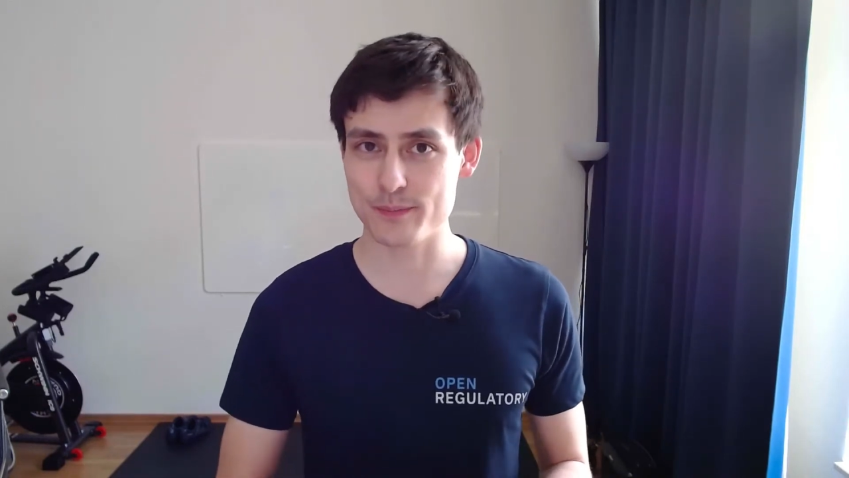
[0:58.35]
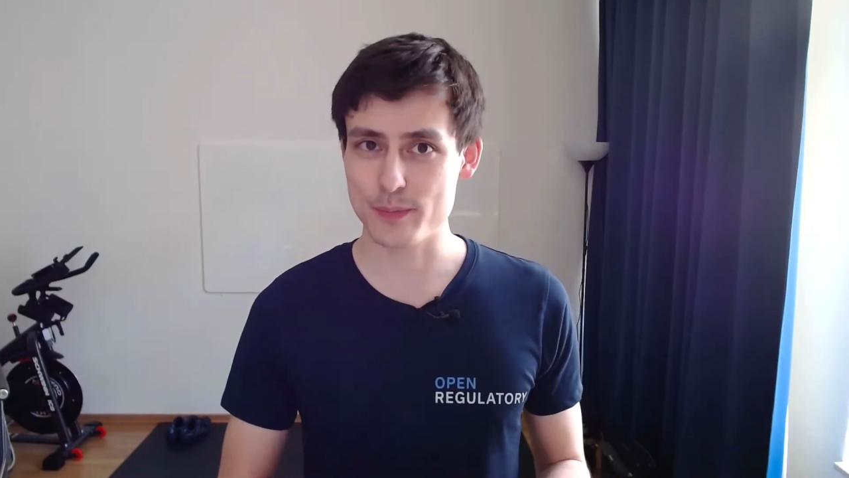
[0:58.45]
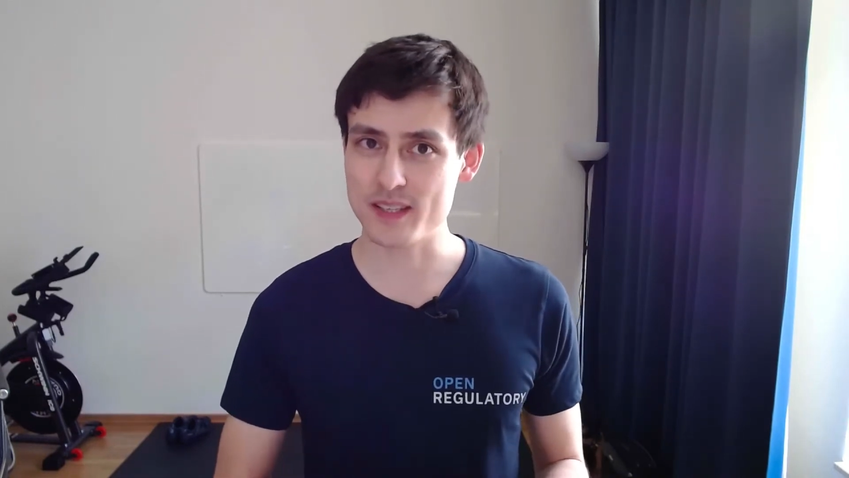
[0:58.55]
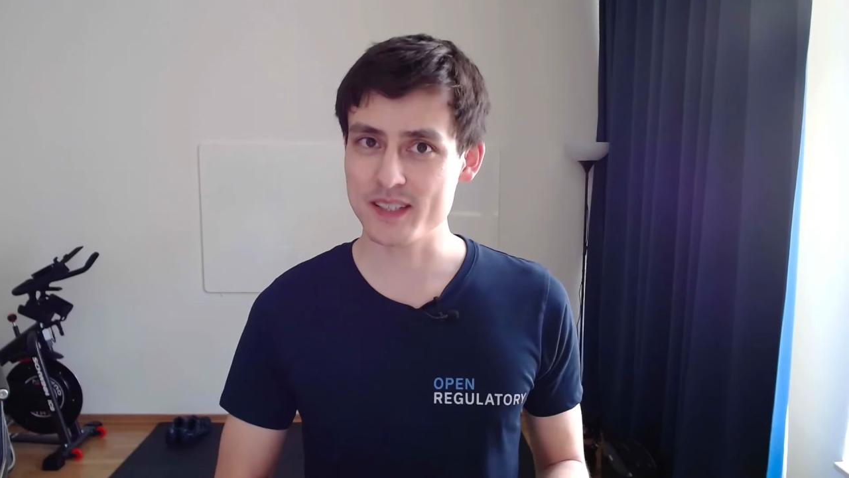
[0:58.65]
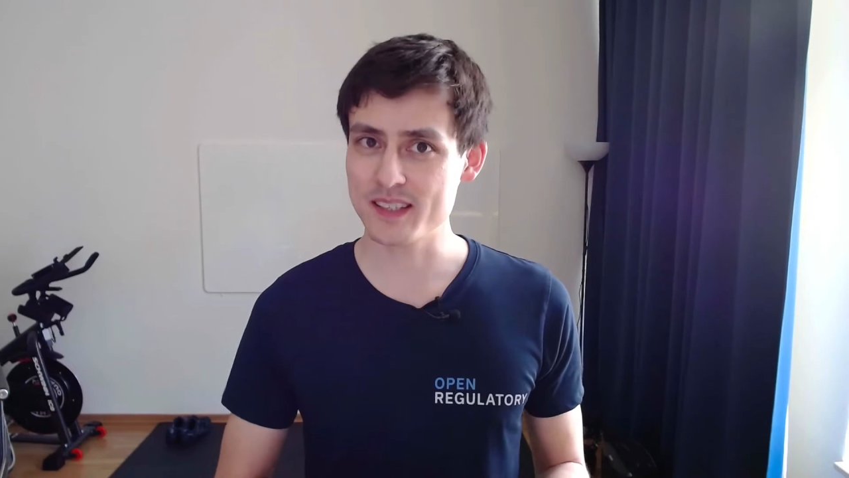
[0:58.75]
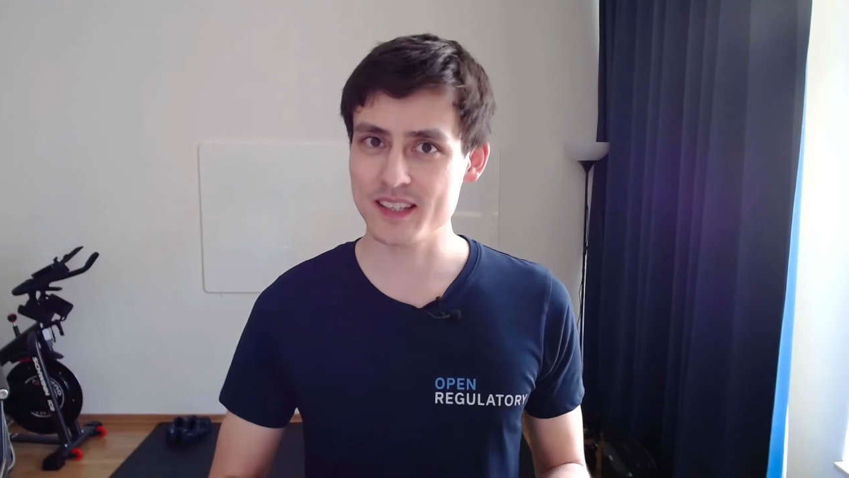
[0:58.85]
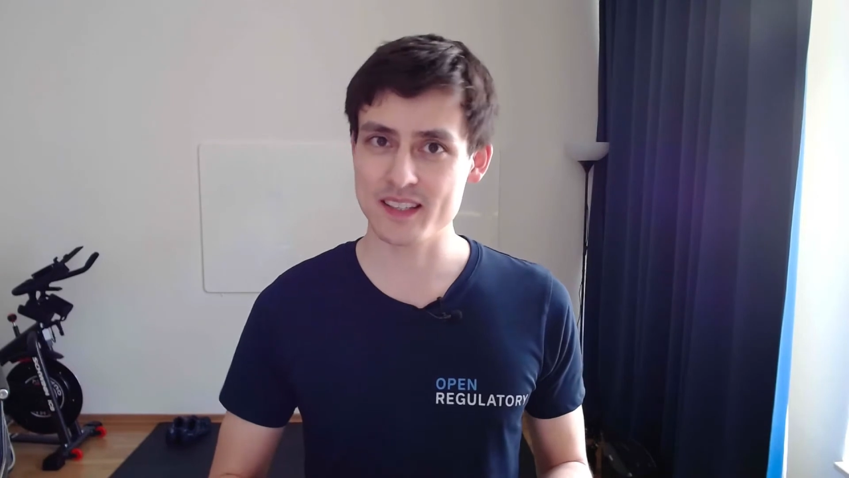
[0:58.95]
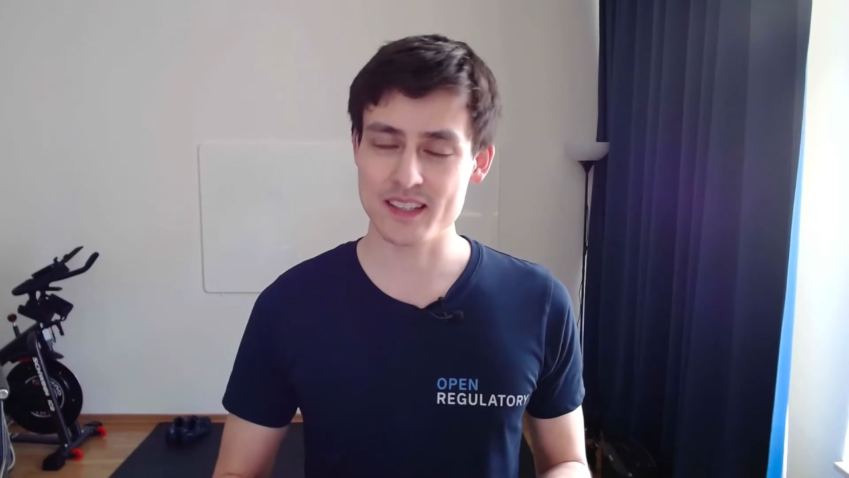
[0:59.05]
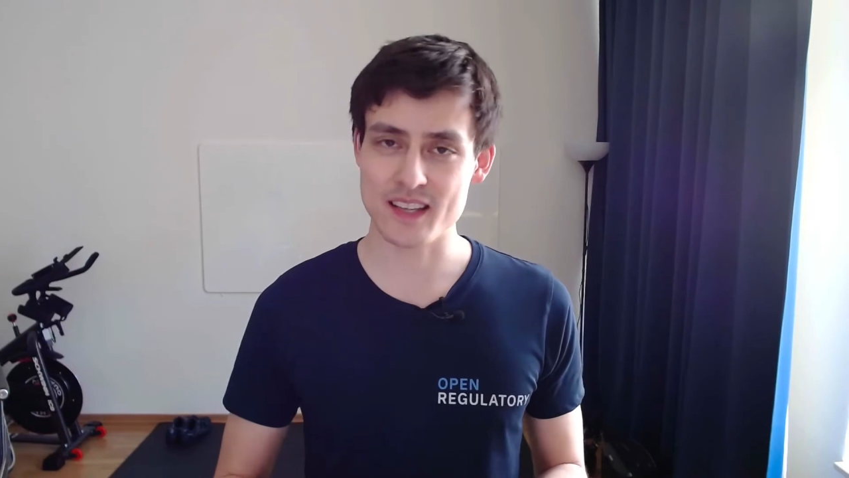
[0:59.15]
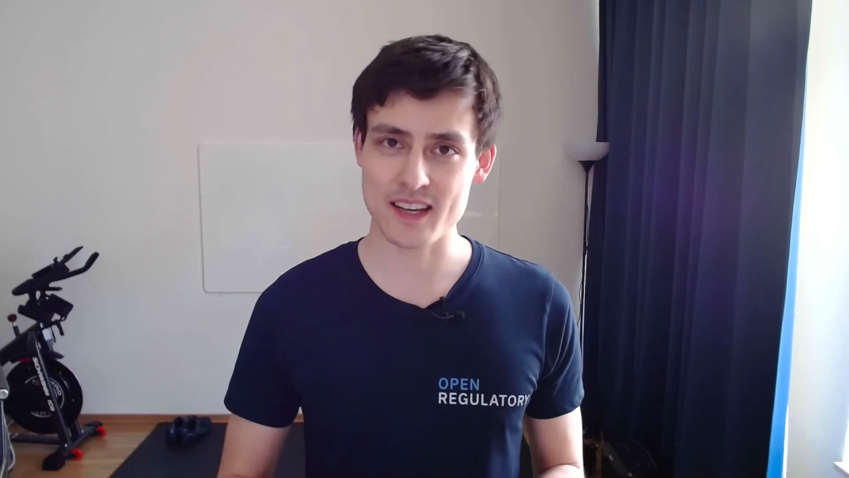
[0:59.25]
basically
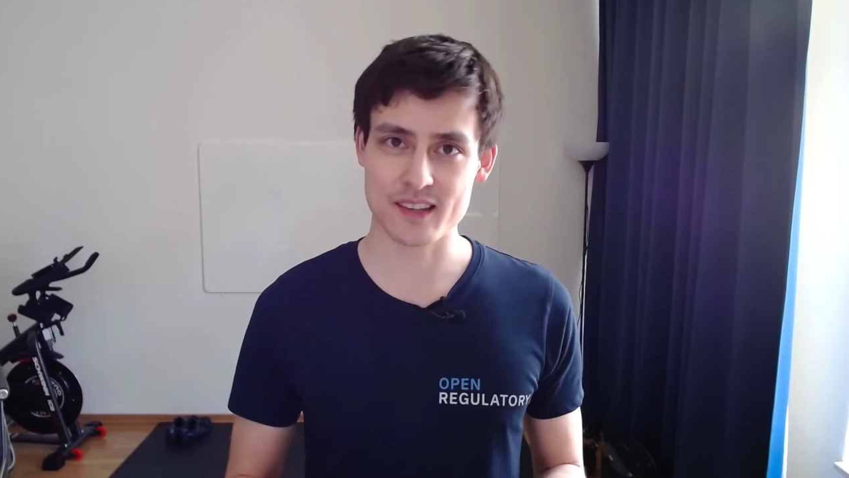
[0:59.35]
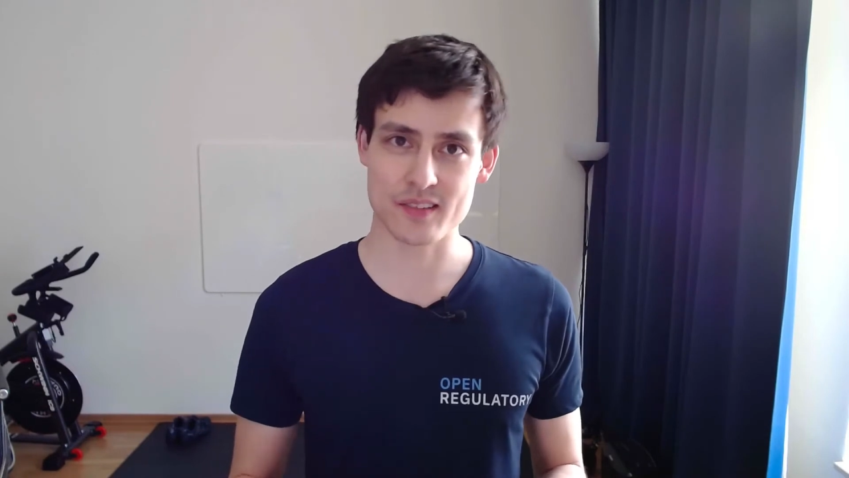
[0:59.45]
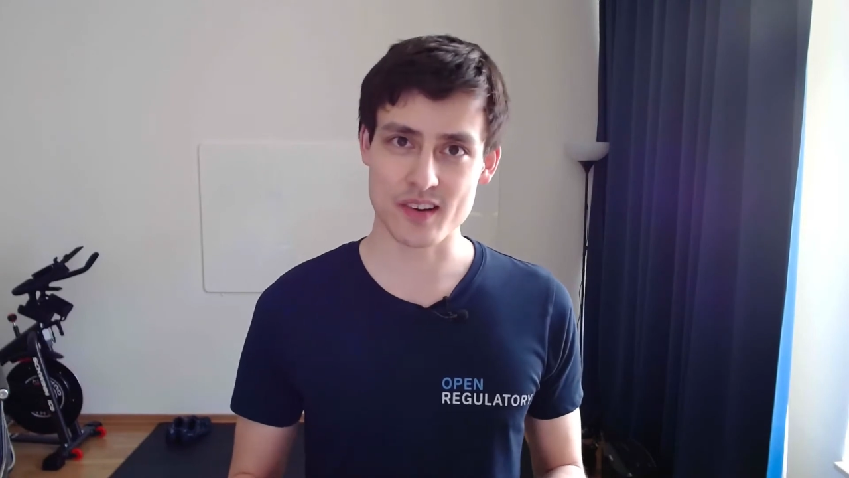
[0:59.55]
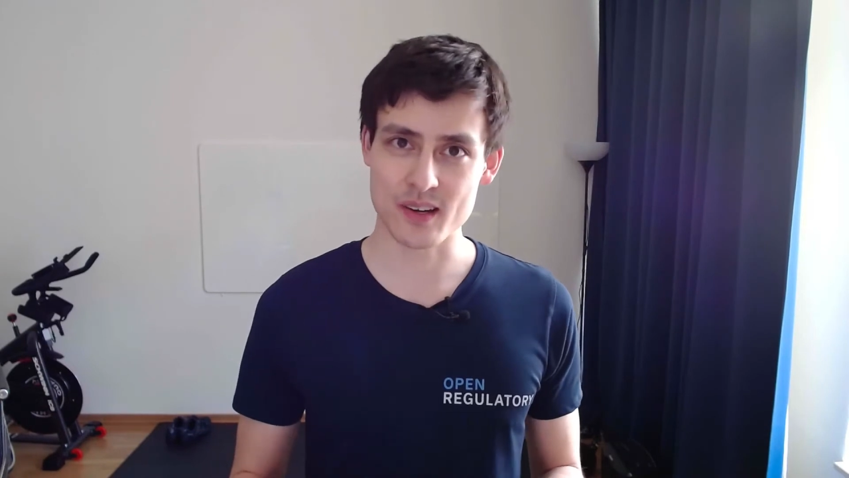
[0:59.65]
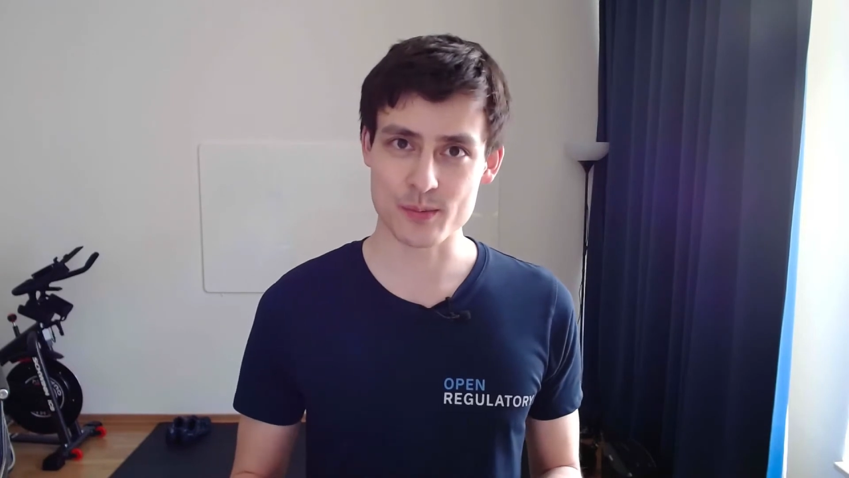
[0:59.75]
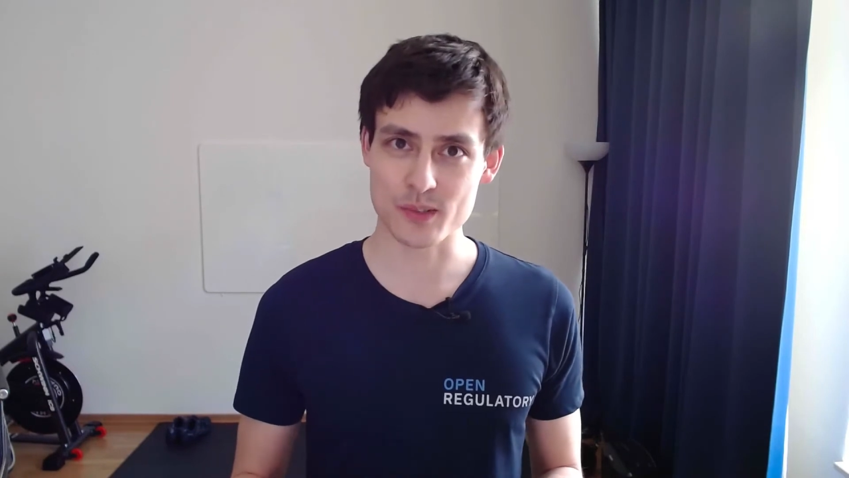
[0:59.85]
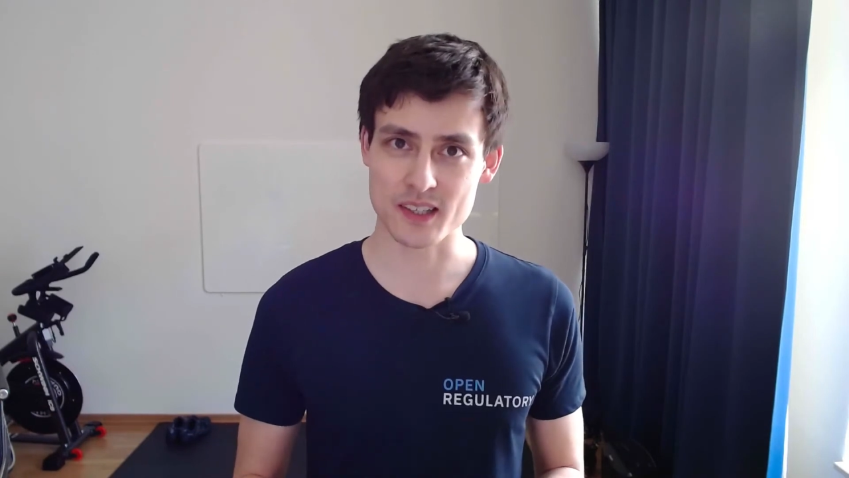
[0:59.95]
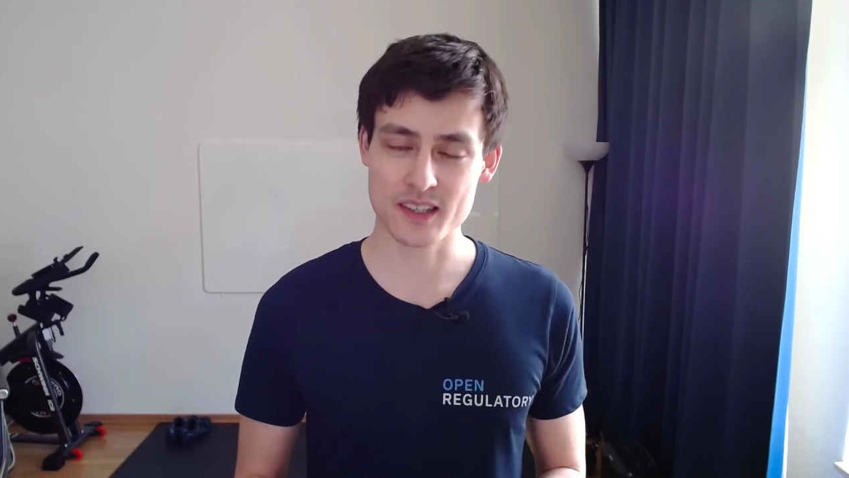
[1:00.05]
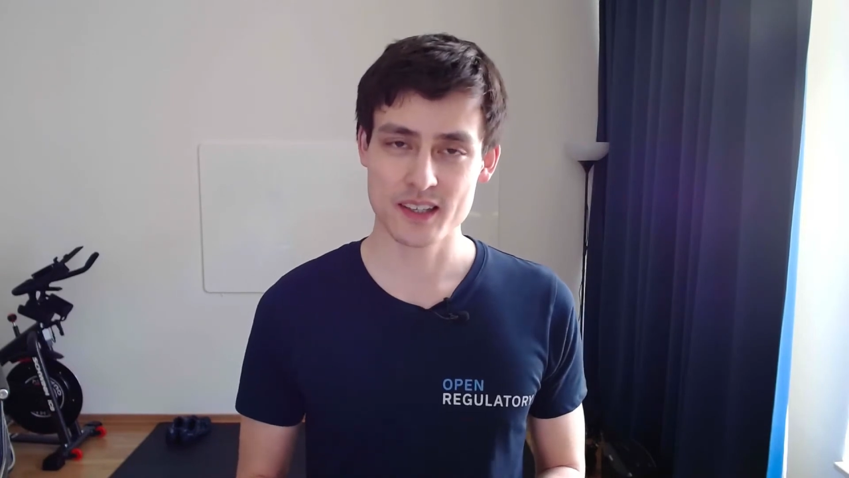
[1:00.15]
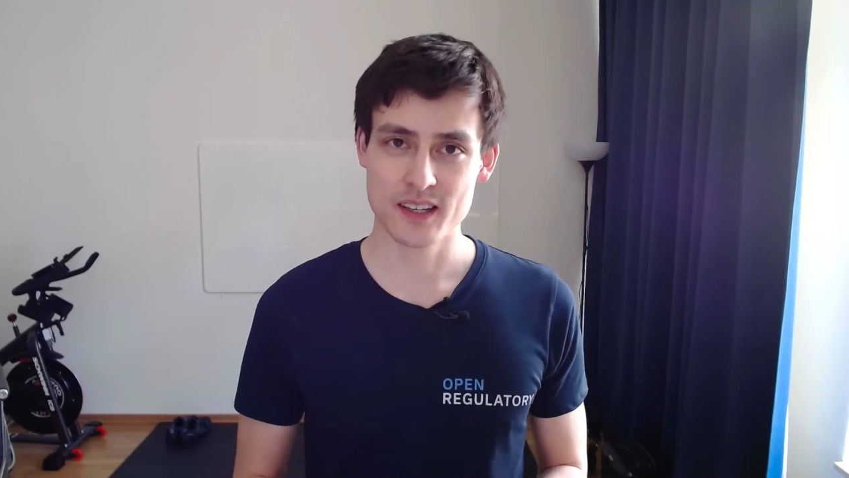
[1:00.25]
lay the
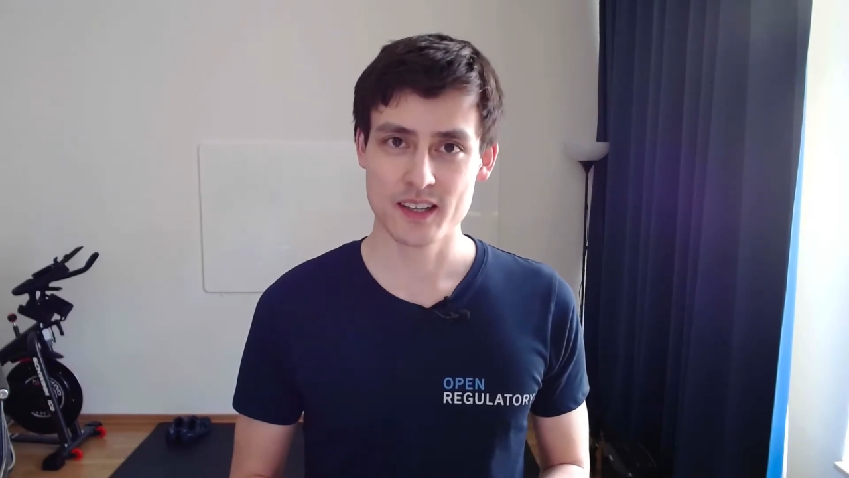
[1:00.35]
groundwork